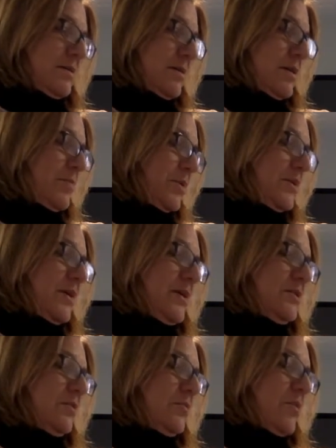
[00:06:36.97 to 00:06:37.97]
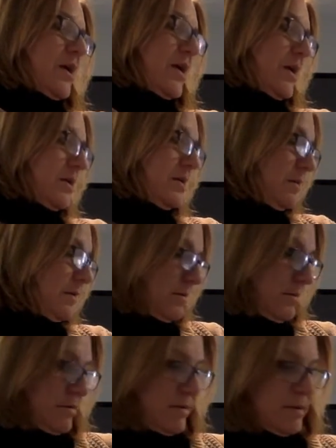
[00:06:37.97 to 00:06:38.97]
a couple of days it rained
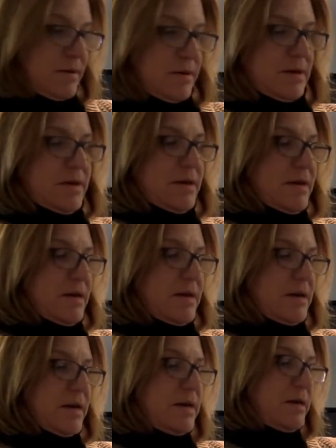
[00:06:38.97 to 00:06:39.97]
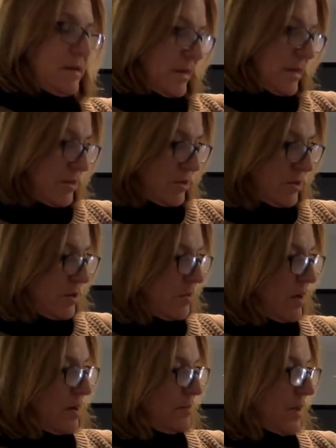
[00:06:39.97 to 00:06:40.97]
and I didn't get to go
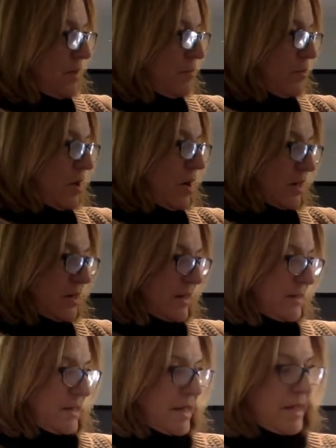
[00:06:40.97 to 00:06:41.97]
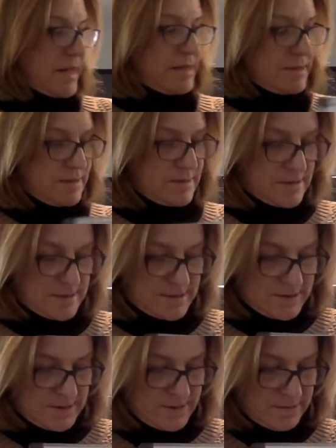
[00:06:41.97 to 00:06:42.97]
on my walk that day.
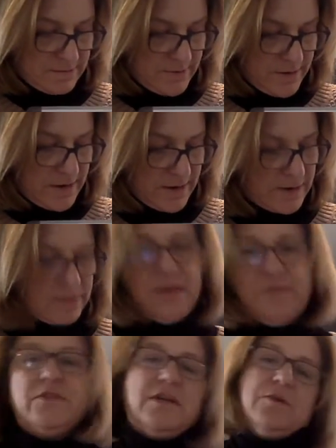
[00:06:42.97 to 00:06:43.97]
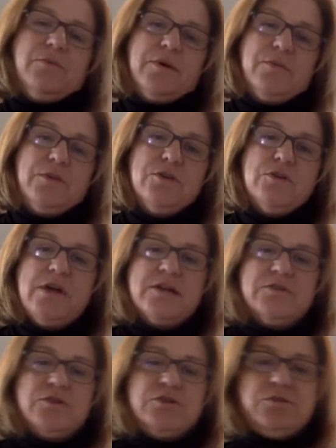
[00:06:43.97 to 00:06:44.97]
All right, and I'd love to hear what you
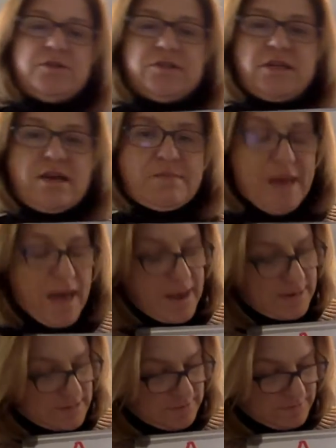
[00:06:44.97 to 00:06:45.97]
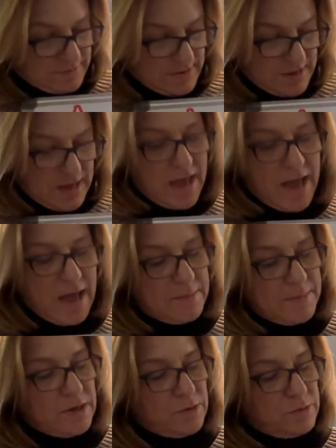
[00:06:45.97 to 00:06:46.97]
guys are doing to keep active. How
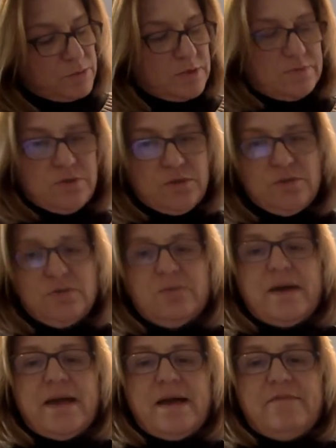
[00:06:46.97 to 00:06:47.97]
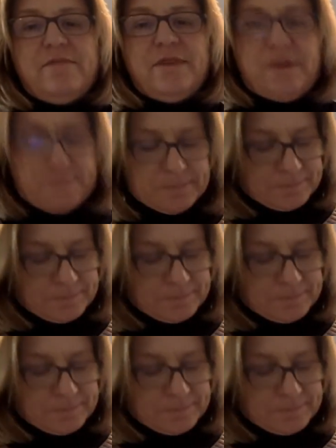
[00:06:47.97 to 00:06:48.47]
many groups of 2 do I have there?